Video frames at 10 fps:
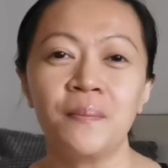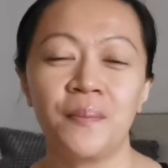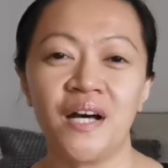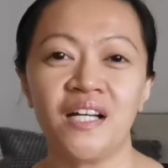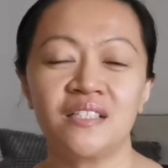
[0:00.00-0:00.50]

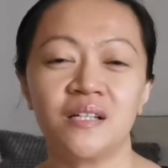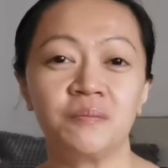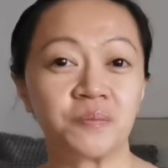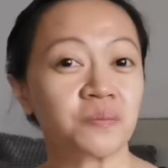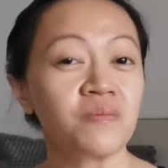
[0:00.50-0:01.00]
but
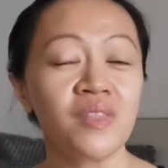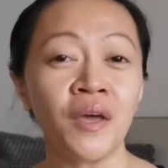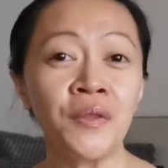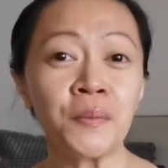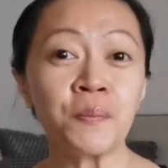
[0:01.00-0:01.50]

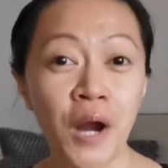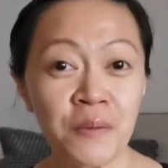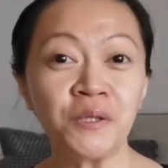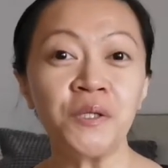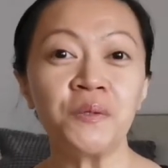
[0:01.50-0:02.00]
the
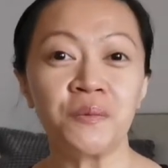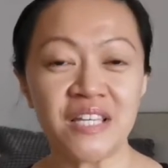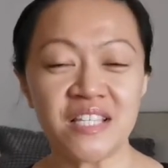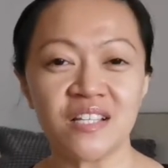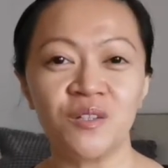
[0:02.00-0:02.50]
primary
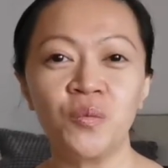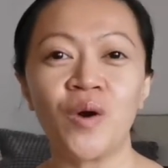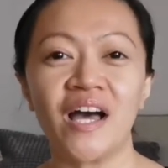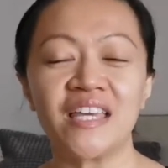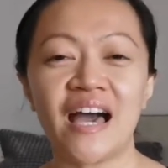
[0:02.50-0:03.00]
reason
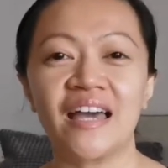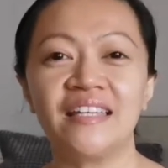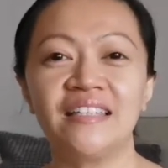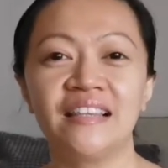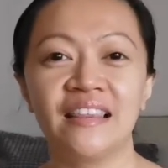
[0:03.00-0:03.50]
why
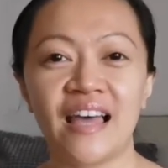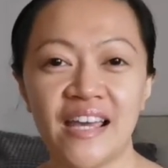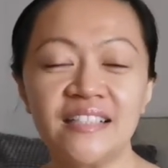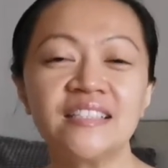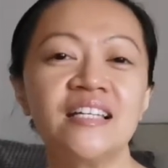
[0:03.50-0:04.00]
I
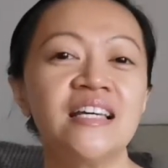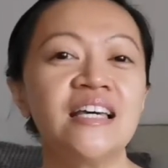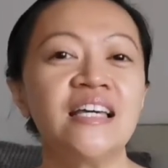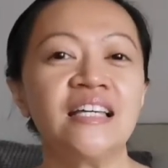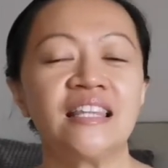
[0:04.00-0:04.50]
liked
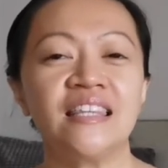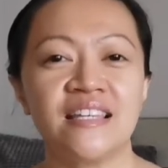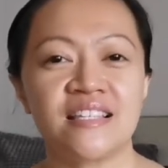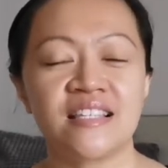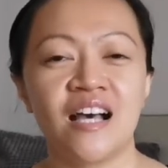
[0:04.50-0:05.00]

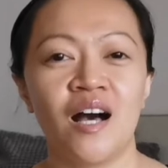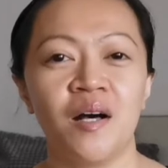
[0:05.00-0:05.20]
this